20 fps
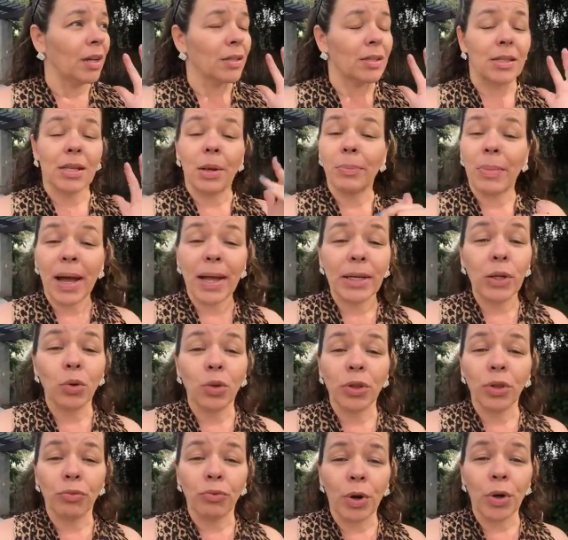somebody
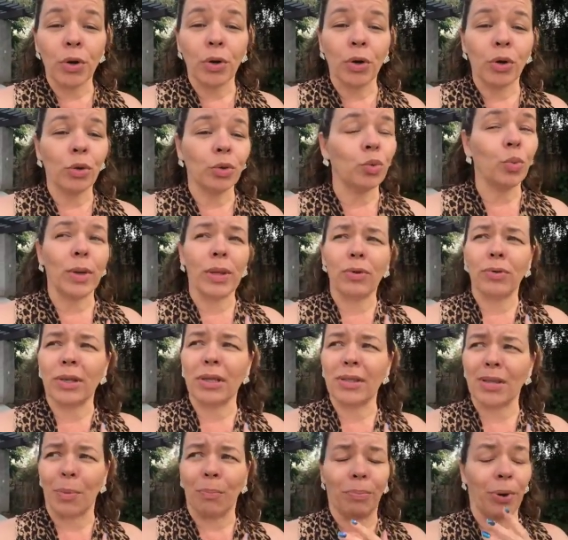on the road, whether
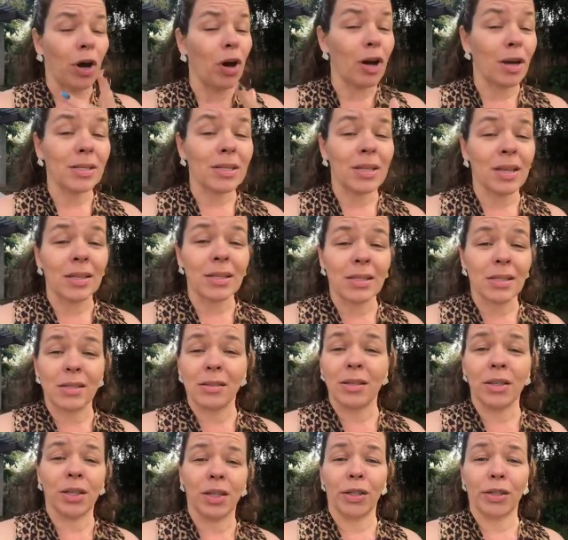it's a boss that's,
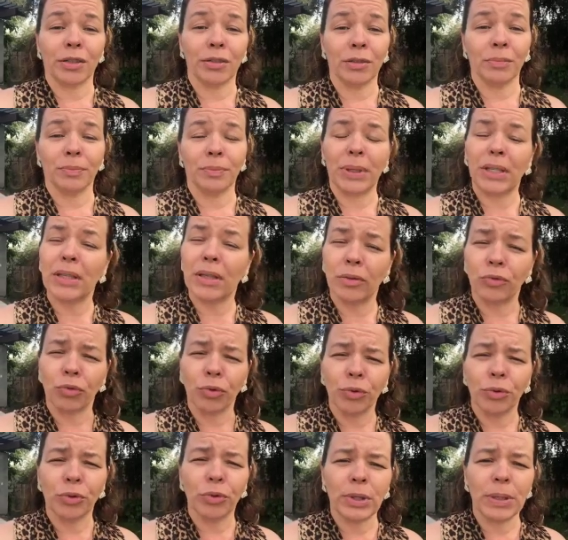you know, being
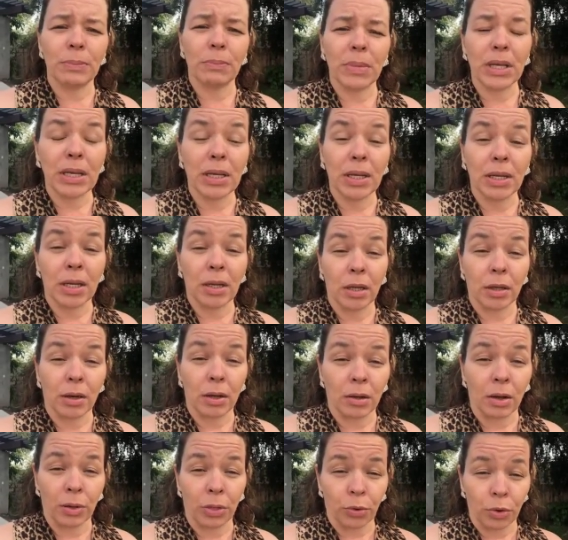rude and mean and
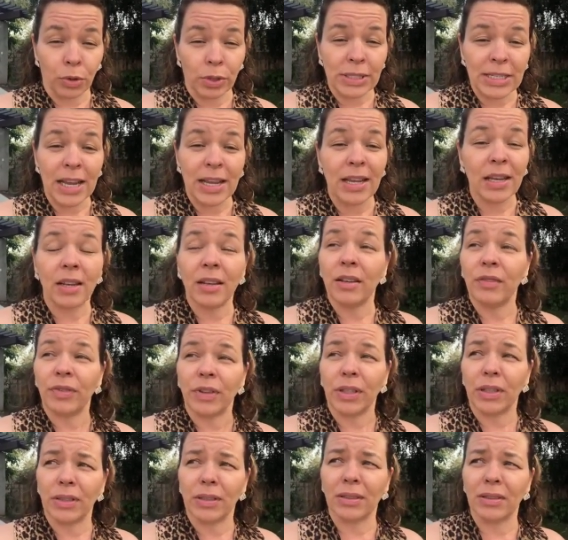authoritative
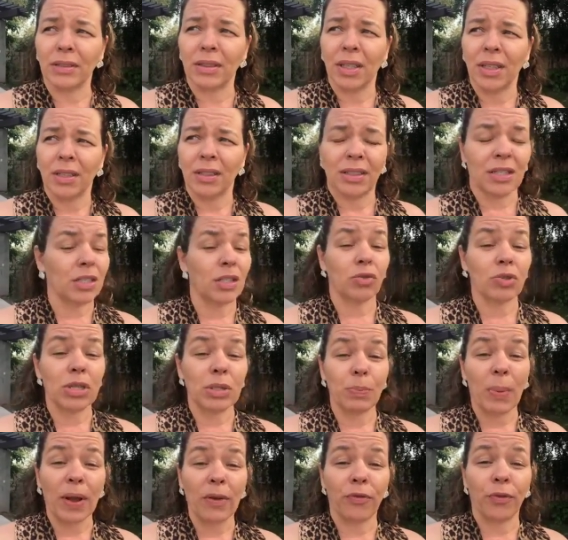and
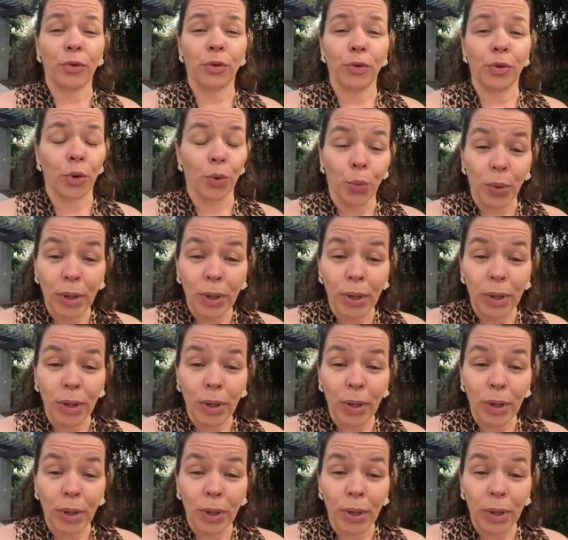disrespectful or